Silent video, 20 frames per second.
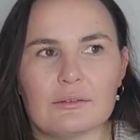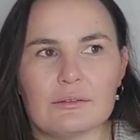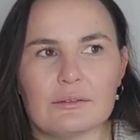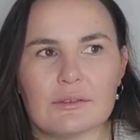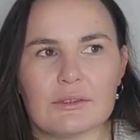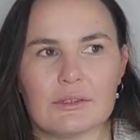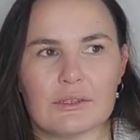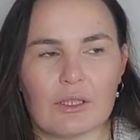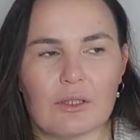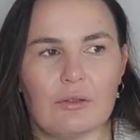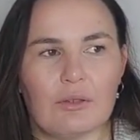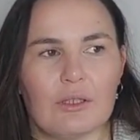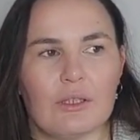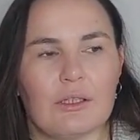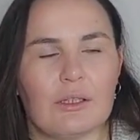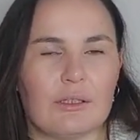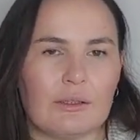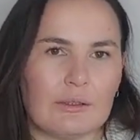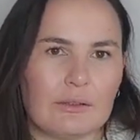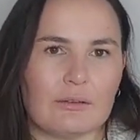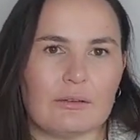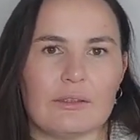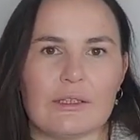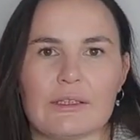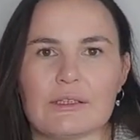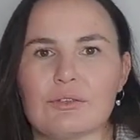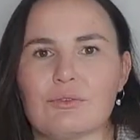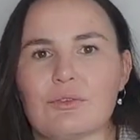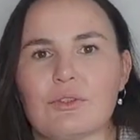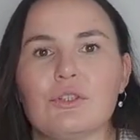solely until
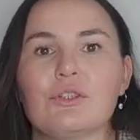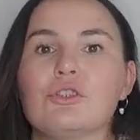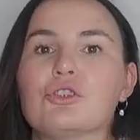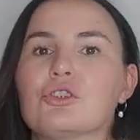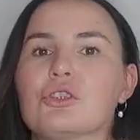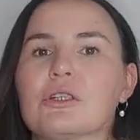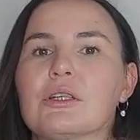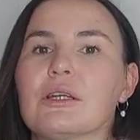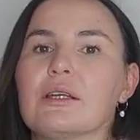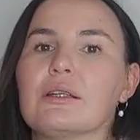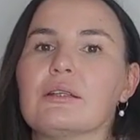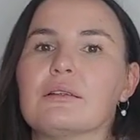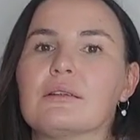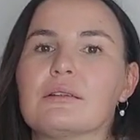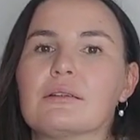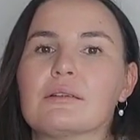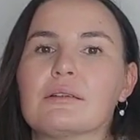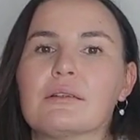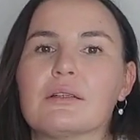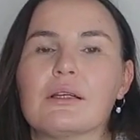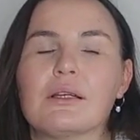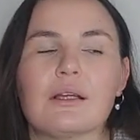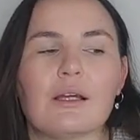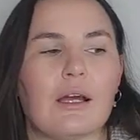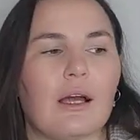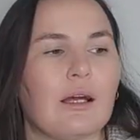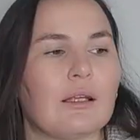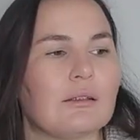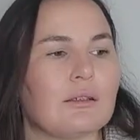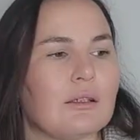that's finished again.
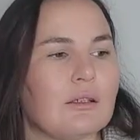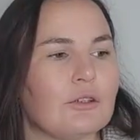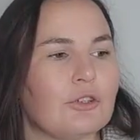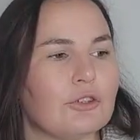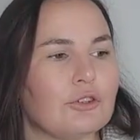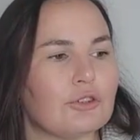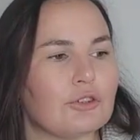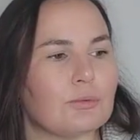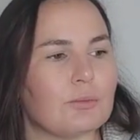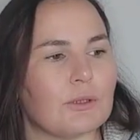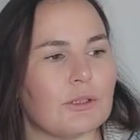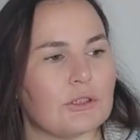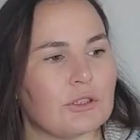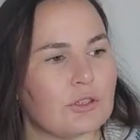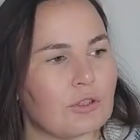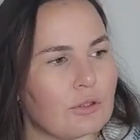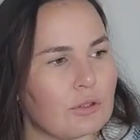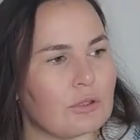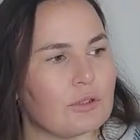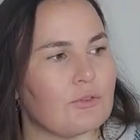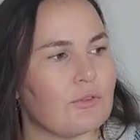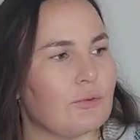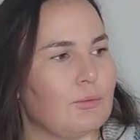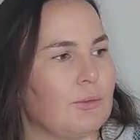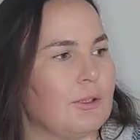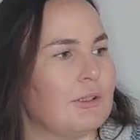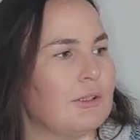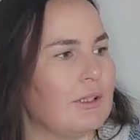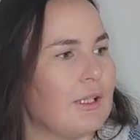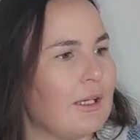And I'll use my socks for
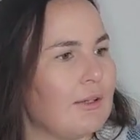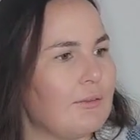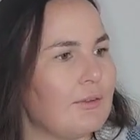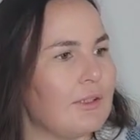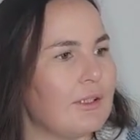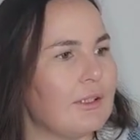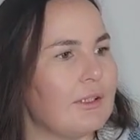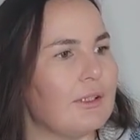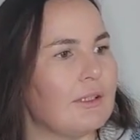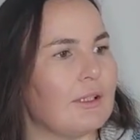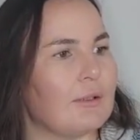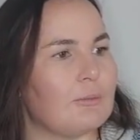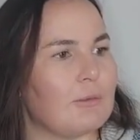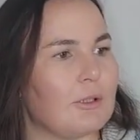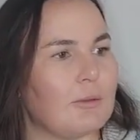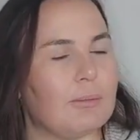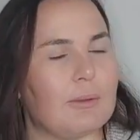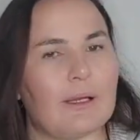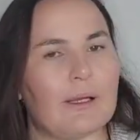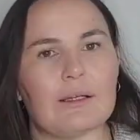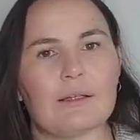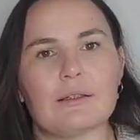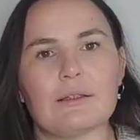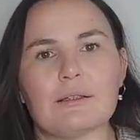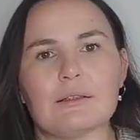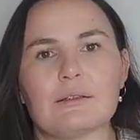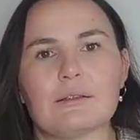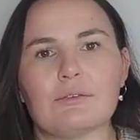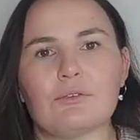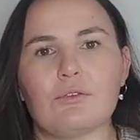my traveling and my
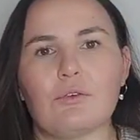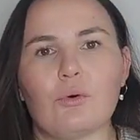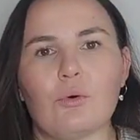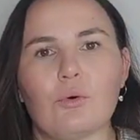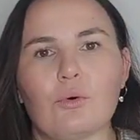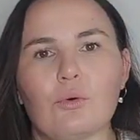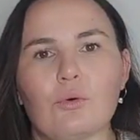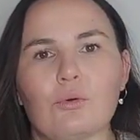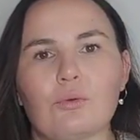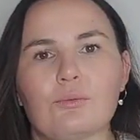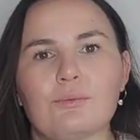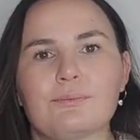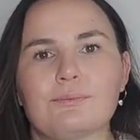blanket for